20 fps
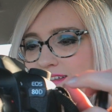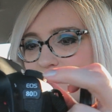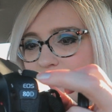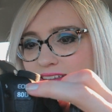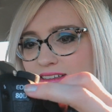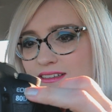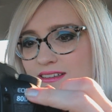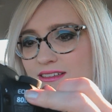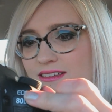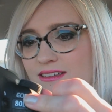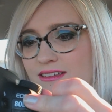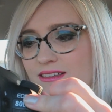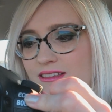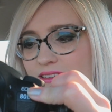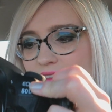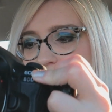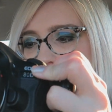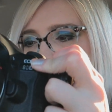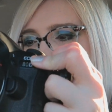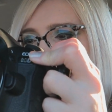
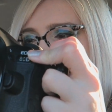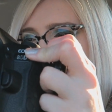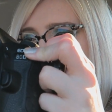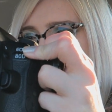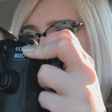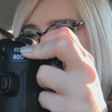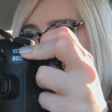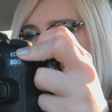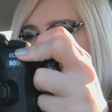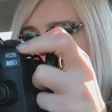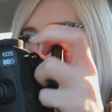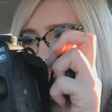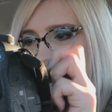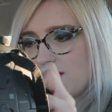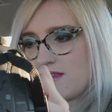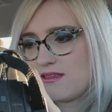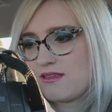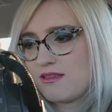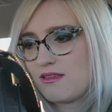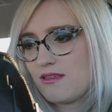
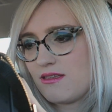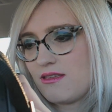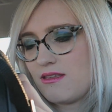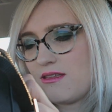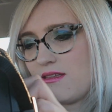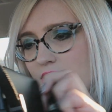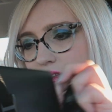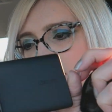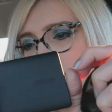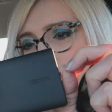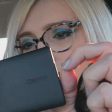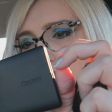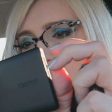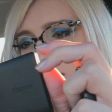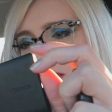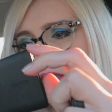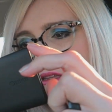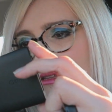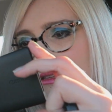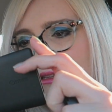
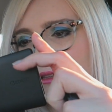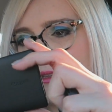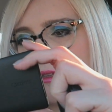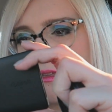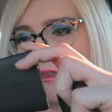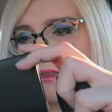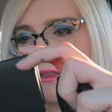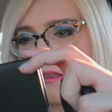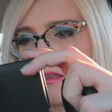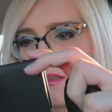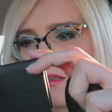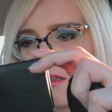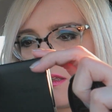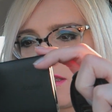No one is speaking in this clip.